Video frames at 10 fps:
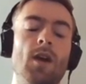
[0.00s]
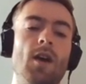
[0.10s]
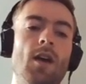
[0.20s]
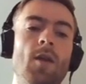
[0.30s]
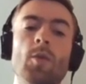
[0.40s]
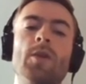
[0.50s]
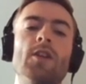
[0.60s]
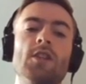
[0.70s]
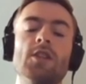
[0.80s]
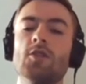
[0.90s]
a
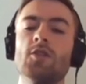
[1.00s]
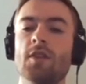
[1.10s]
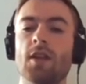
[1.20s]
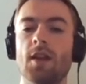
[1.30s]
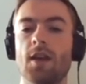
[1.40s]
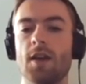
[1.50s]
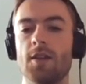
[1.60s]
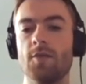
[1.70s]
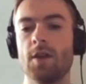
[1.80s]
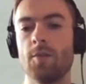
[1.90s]
PhD student, and I
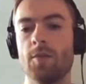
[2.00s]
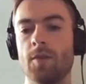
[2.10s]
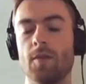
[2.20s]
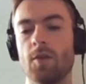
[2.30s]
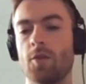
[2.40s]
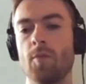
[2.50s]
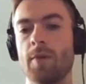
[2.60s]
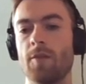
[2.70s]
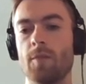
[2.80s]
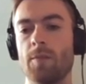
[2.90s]
develop a core
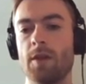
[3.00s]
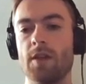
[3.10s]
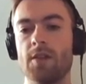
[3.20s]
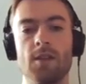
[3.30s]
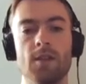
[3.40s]
part of my PhD